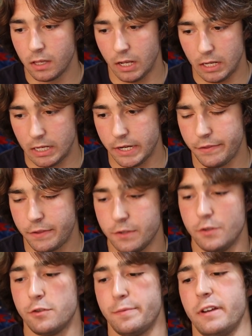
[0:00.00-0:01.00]
Nothing
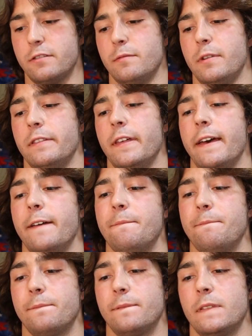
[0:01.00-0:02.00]
too special about that.
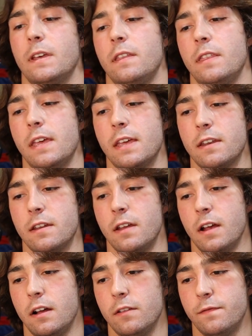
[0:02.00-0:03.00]
And then
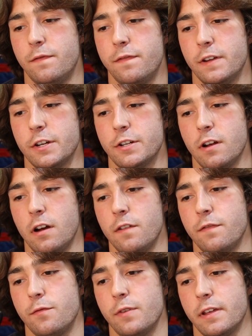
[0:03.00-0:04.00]
I'll finish
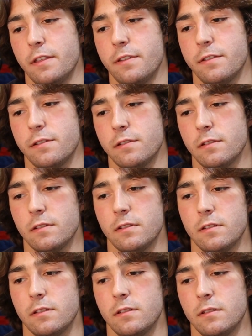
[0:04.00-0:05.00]
off with
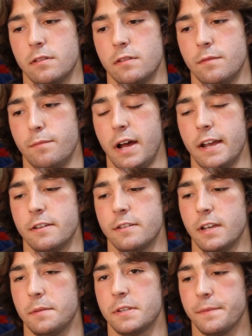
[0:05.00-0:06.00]

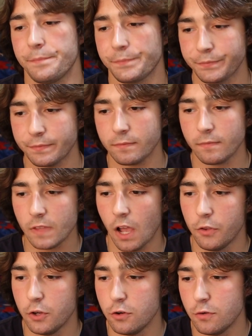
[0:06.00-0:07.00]
biceps.
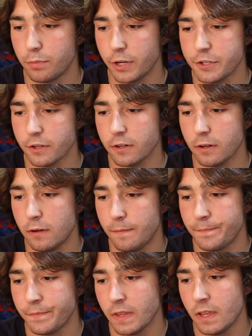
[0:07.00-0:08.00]
I'll do preacher
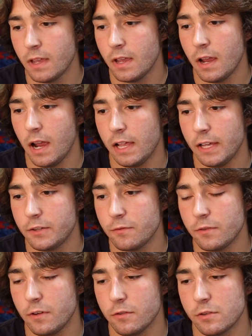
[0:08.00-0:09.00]
curl. I like
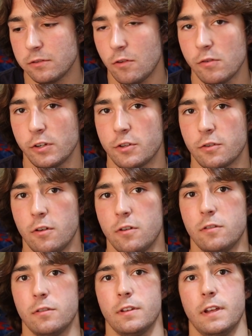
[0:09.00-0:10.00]
doing those slow and
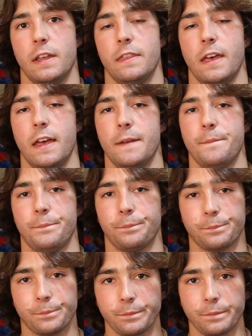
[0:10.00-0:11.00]
controlled, and then